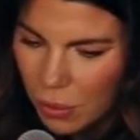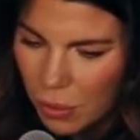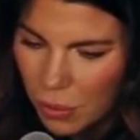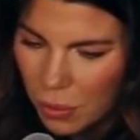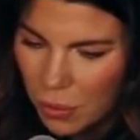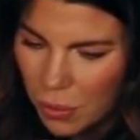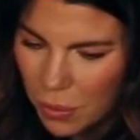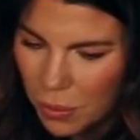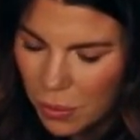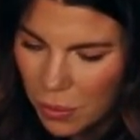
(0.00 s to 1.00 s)

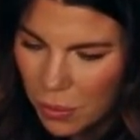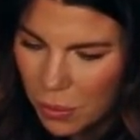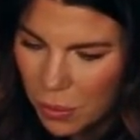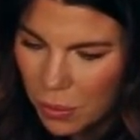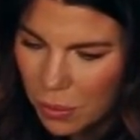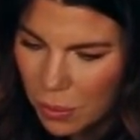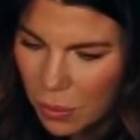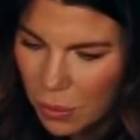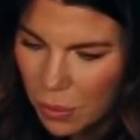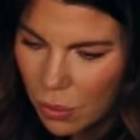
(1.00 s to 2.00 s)

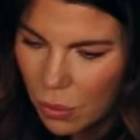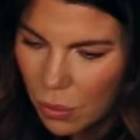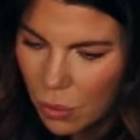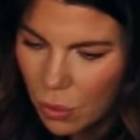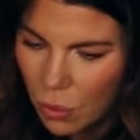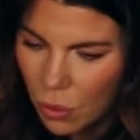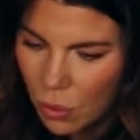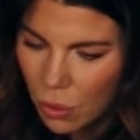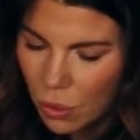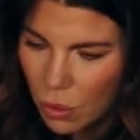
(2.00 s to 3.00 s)

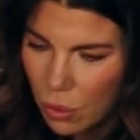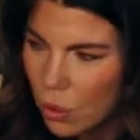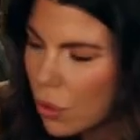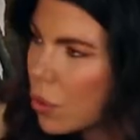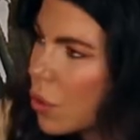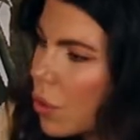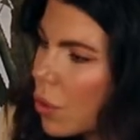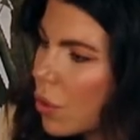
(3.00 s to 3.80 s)
(silent)